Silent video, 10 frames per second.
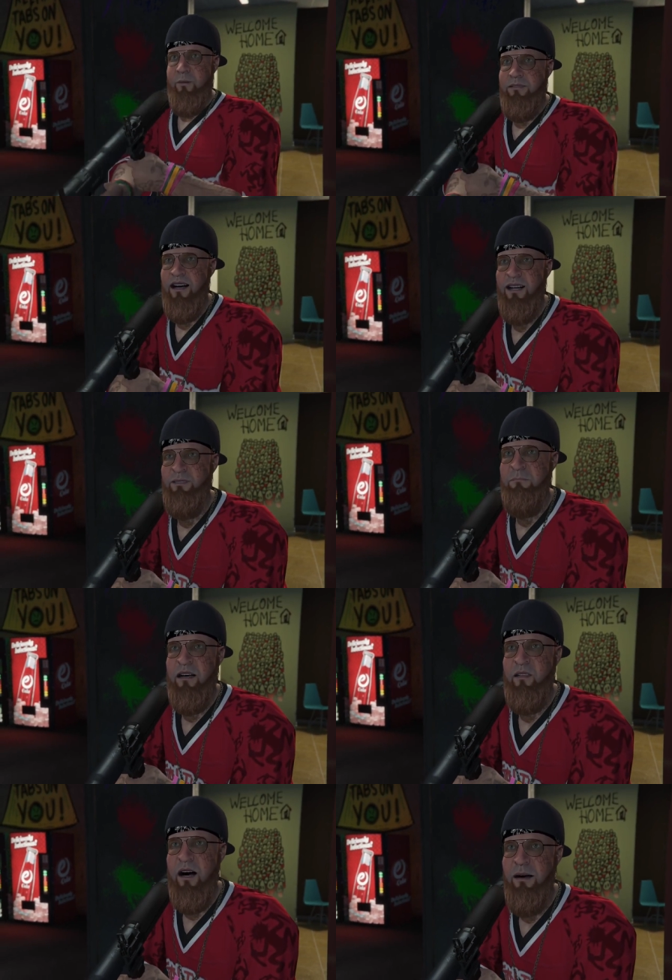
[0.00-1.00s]
test me,
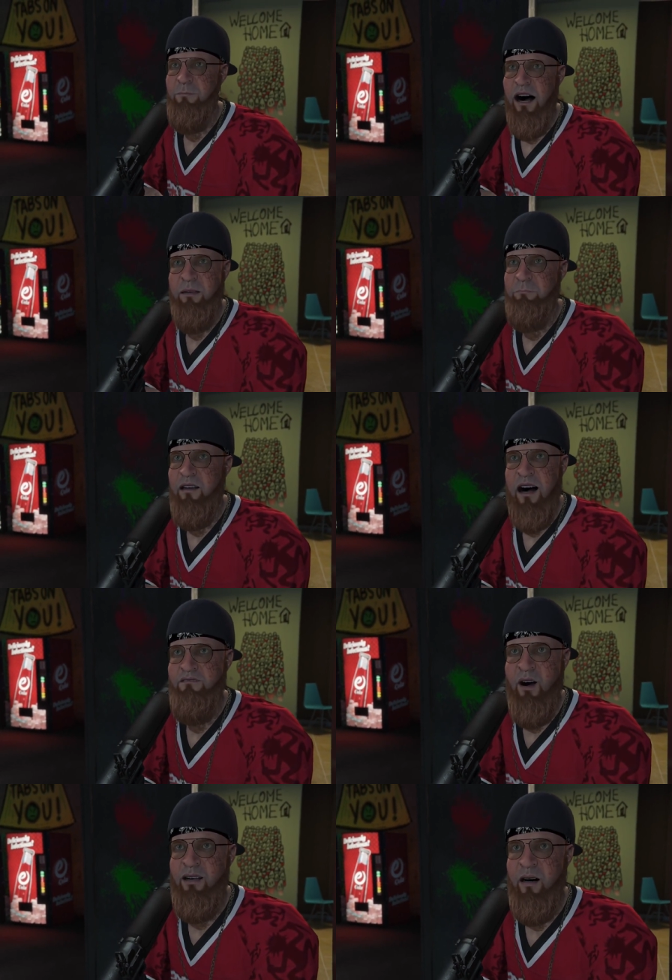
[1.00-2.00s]
lab rat. I'm not
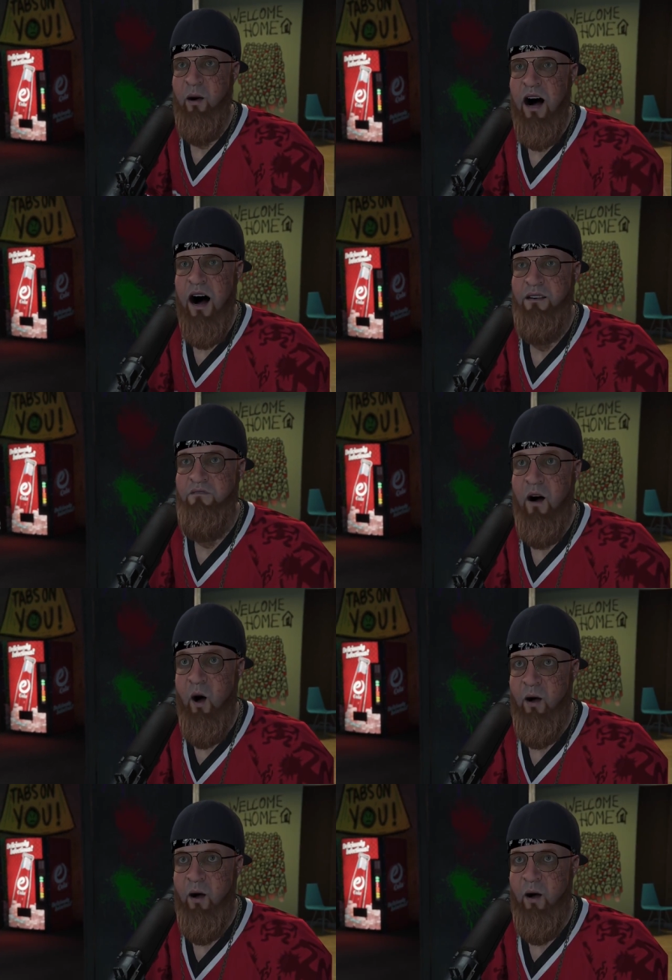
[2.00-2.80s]
fucking around. Four.